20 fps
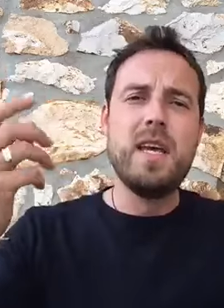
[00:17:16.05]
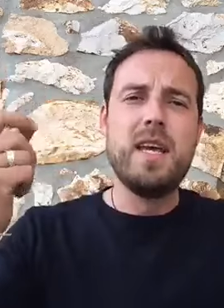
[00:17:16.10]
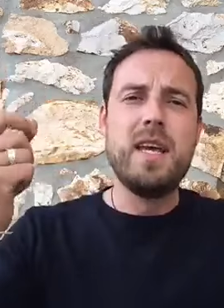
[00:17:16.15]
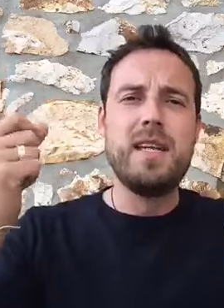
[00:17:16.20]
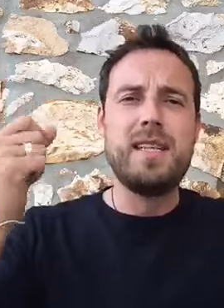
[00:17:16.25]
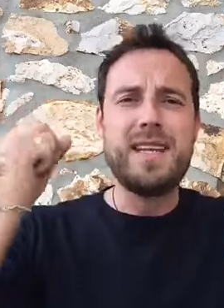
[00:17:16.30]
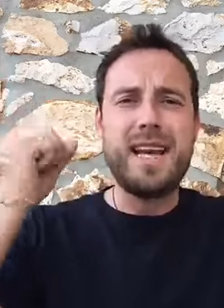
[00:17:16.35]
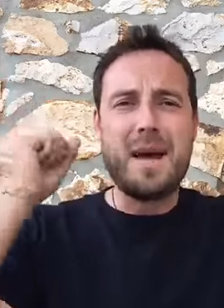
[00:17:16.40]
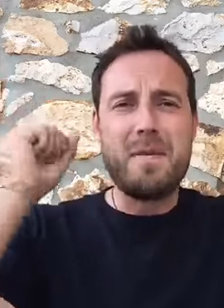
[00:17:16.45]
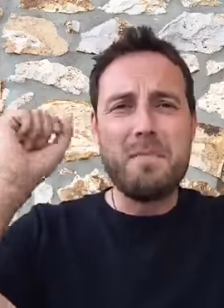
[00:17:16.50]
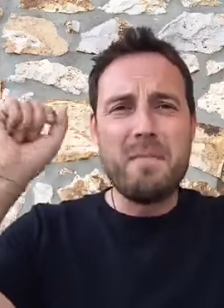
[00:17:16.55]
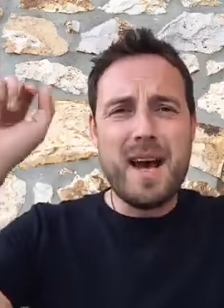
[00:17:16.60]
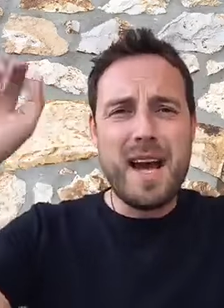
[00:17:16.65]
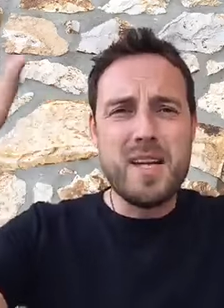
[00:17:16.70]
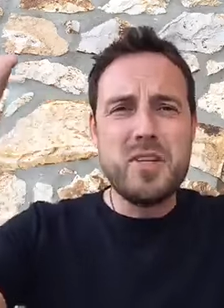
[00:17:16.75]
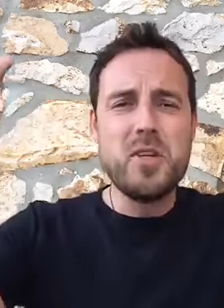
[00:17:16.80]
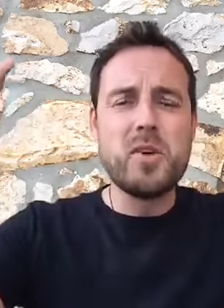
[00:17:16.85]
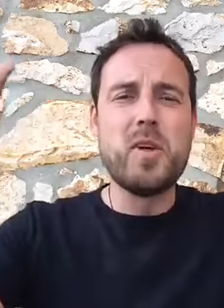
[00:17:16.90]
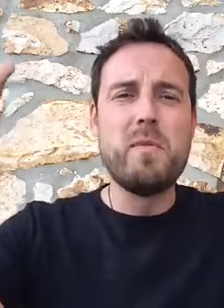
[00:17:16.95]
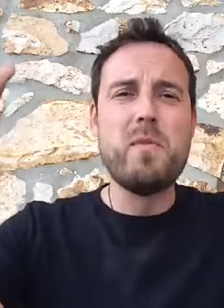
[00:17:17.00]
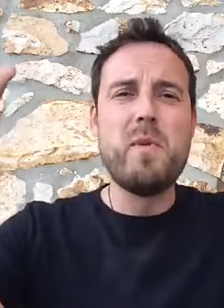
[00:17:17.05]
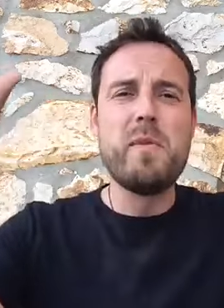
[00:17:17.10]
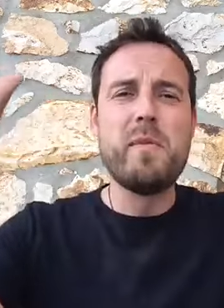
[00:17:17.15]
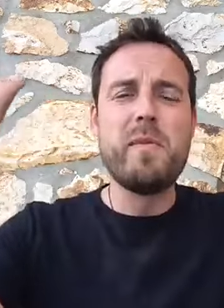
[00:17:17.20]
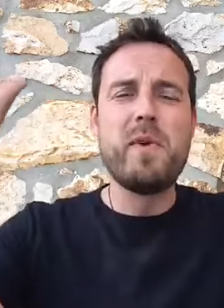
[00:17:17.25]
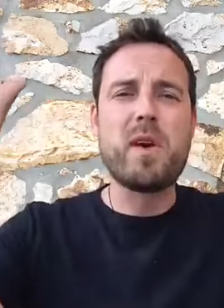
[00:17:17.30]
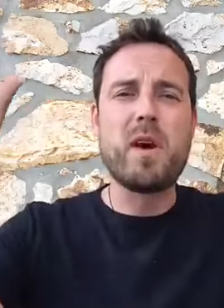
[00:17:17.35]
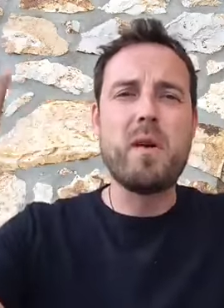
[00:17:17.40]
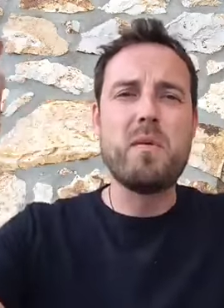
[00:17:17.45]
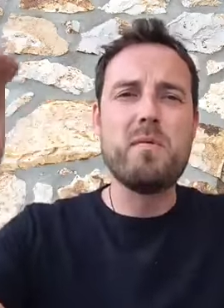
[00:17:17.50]
has that magical
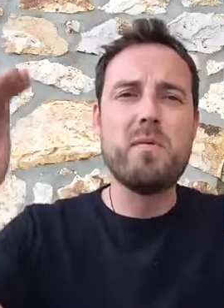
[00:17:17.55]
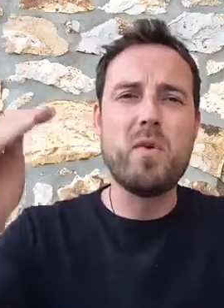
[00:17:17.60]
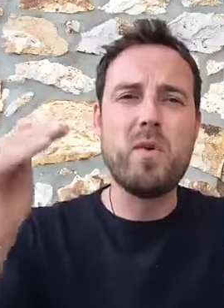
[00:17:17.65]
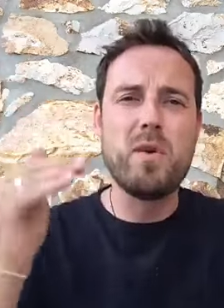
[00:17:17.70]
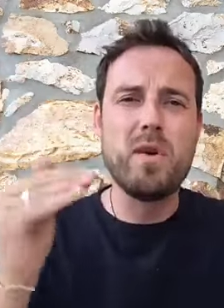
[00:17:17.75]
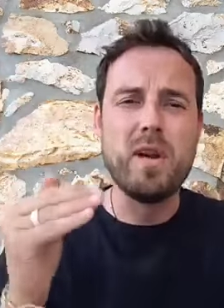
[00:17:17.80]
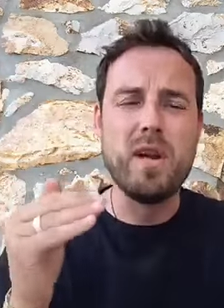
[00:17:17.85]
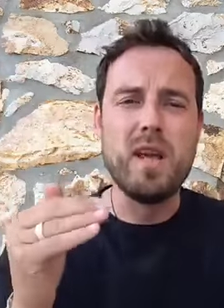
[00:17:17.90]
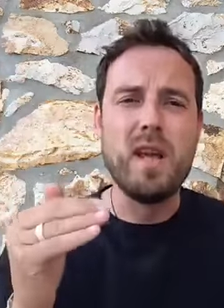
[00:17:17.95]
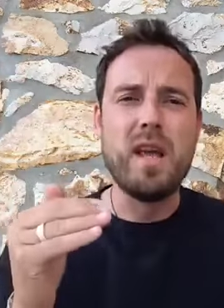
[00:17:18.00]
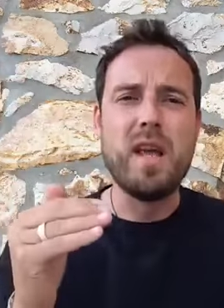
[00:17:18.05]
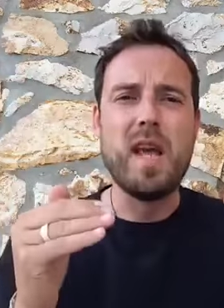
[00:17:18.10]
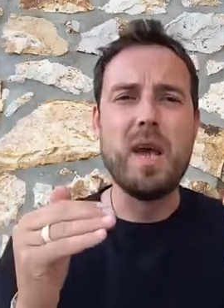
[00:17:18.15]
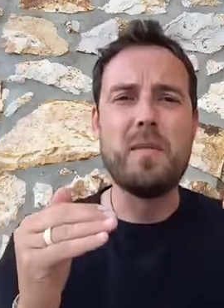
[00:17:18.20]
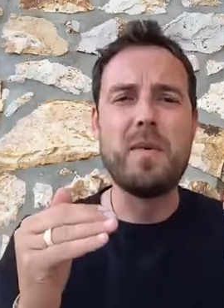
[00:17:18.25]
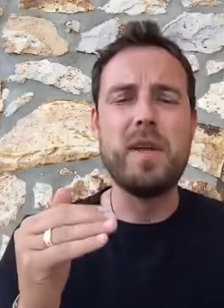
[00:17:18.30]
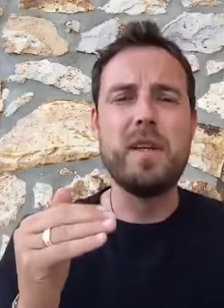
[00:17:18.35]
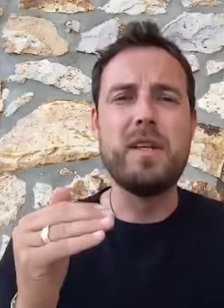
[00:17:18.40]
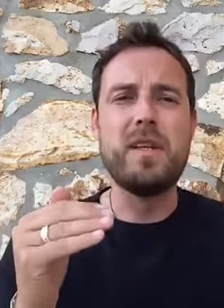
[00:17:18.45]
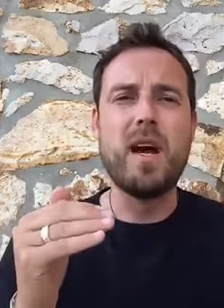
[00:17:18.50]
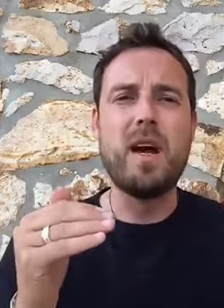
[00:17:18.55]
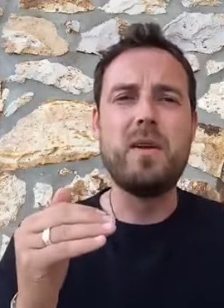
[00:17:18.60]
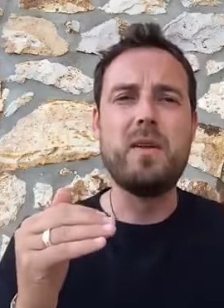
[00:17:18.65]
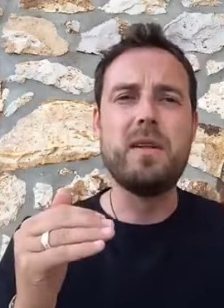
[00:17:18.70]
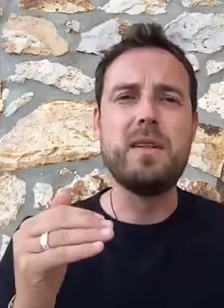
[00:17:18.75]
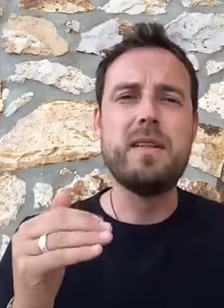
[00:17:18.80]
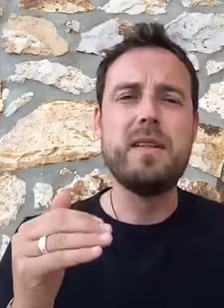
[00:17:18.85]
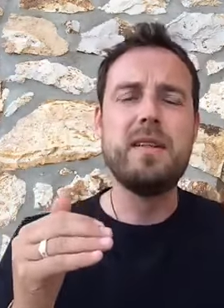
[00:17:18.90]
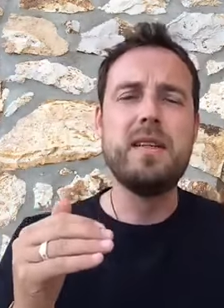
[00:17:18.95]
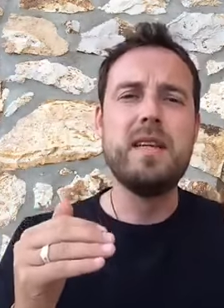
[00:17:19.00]
moment become more a bit
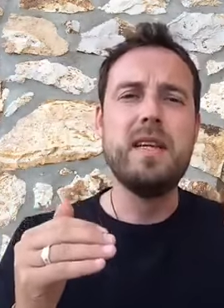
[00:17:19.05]
dulled?